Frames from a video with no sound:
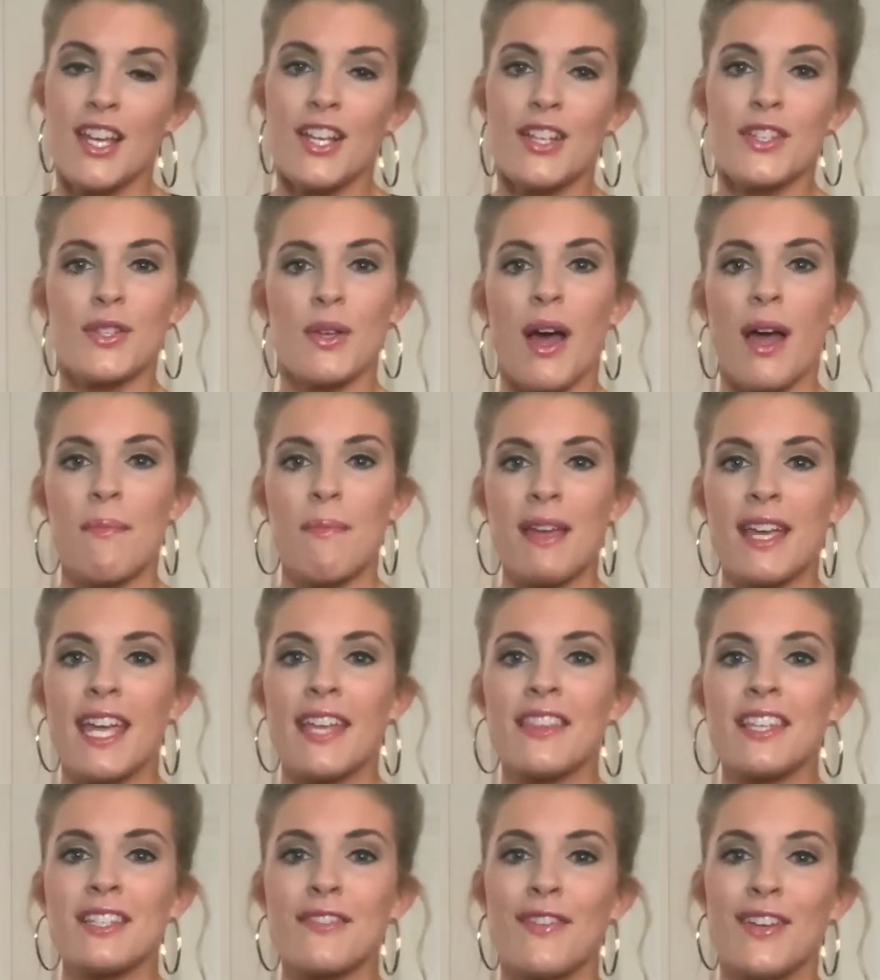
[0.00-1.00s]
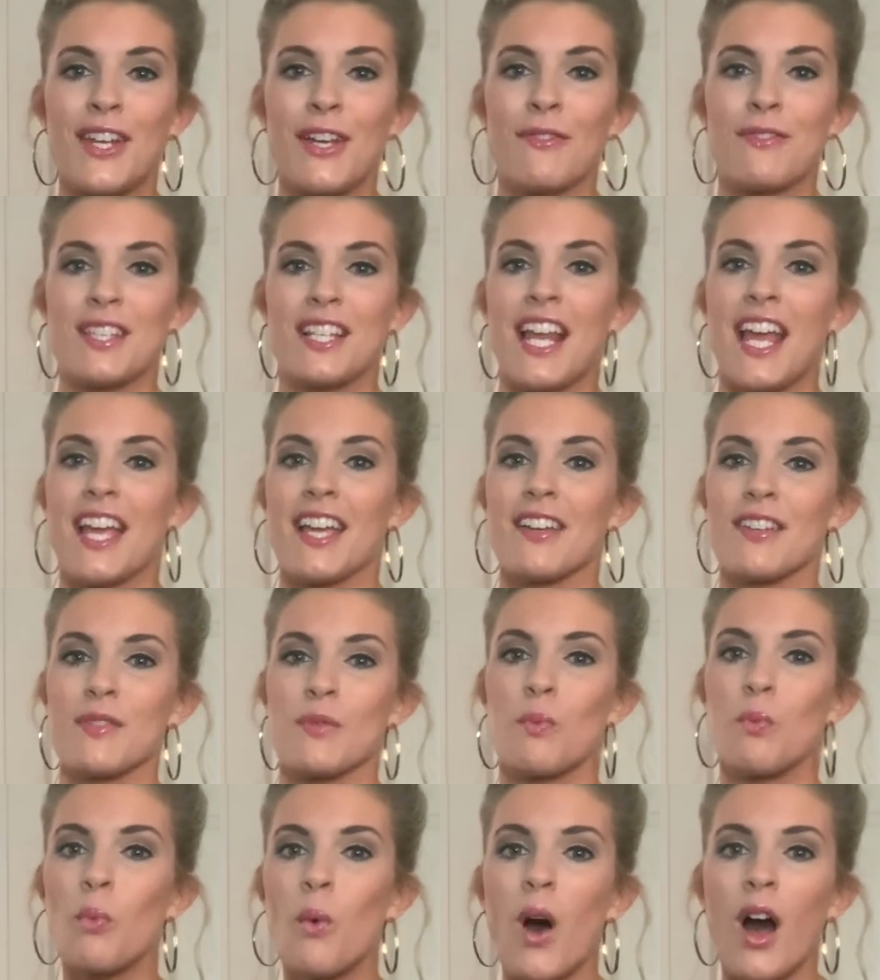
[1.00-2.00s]
So I'm making this video today
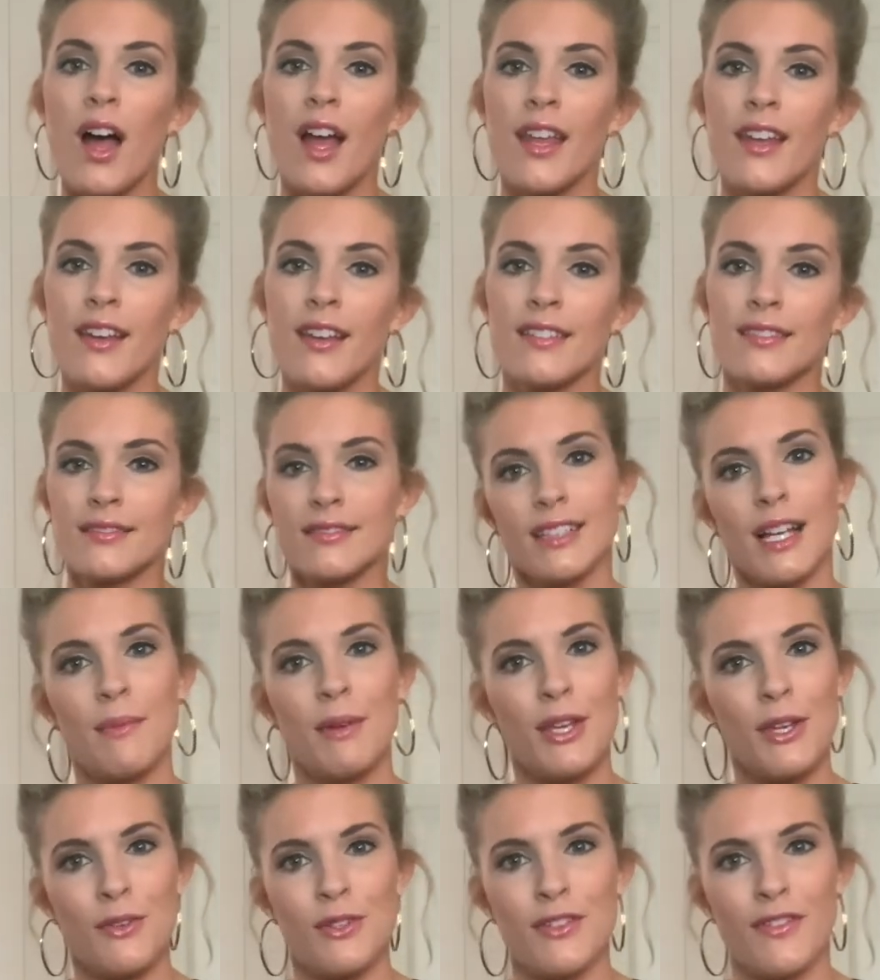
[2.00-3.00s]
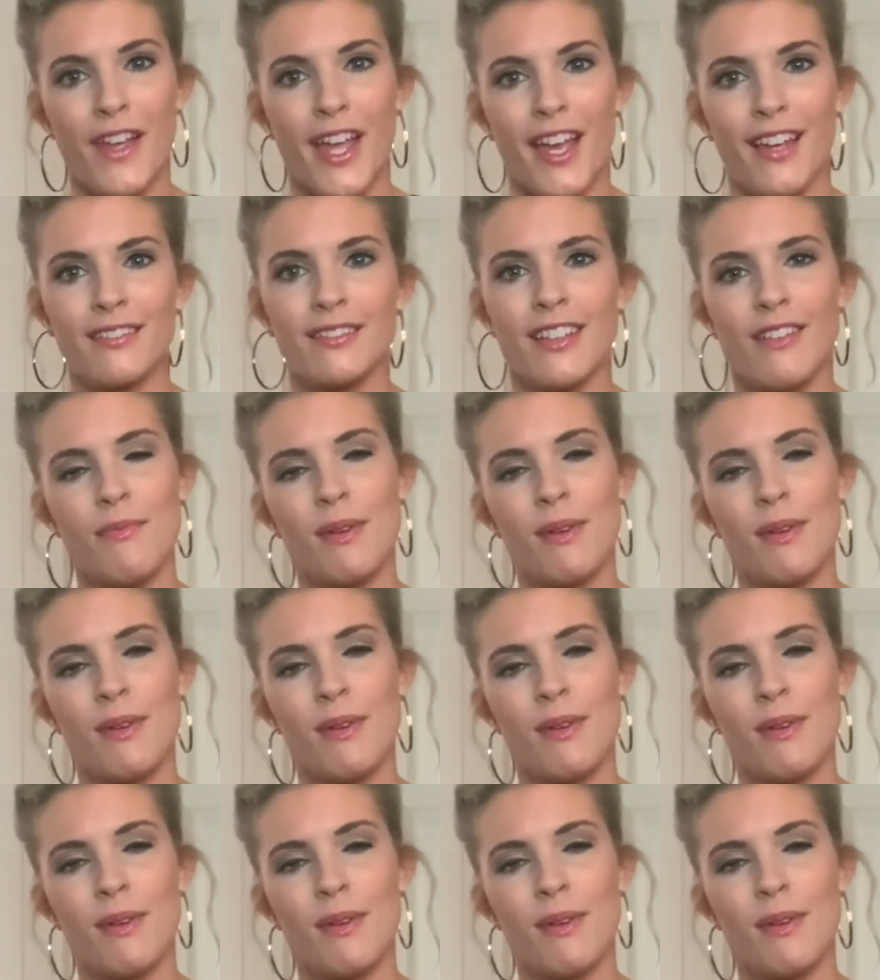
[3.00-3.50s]
because one, I'm a huge fan.